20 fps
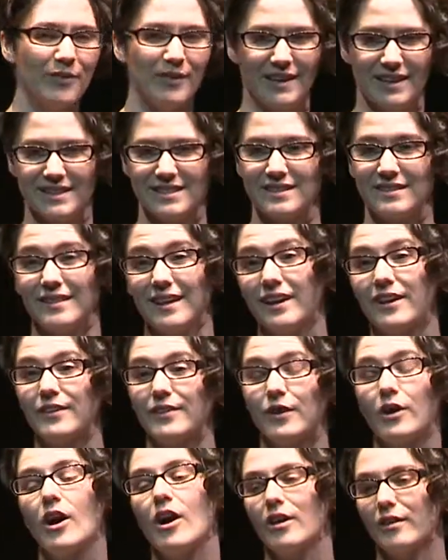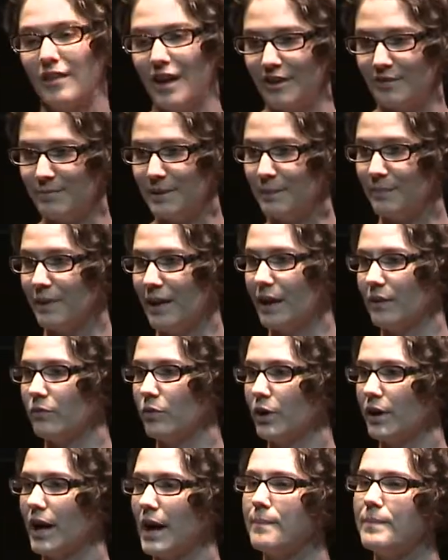this, and there are a lot of people out of
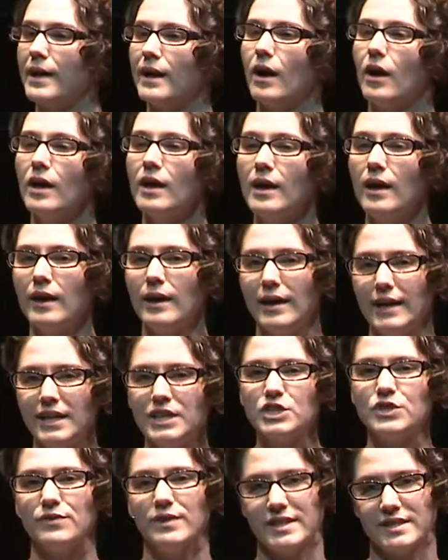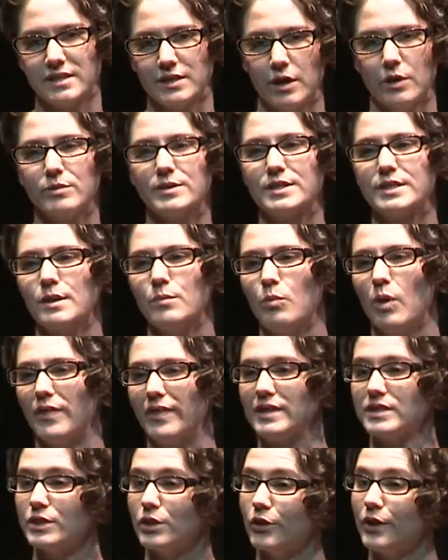work. I bet each of us knows someone
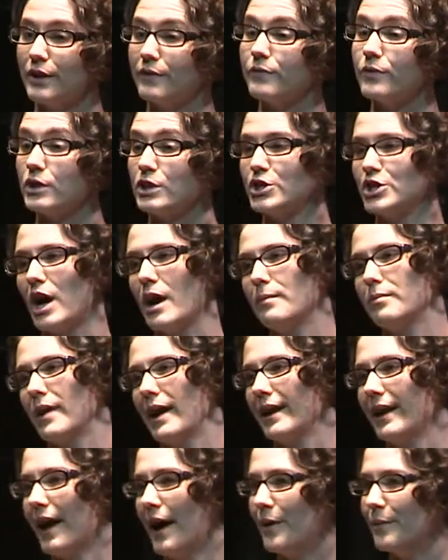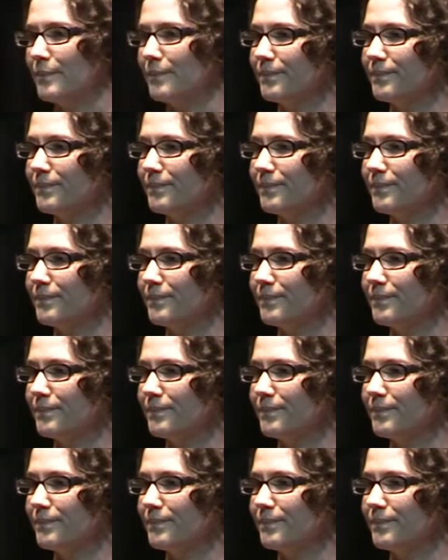that's looking for a job right now.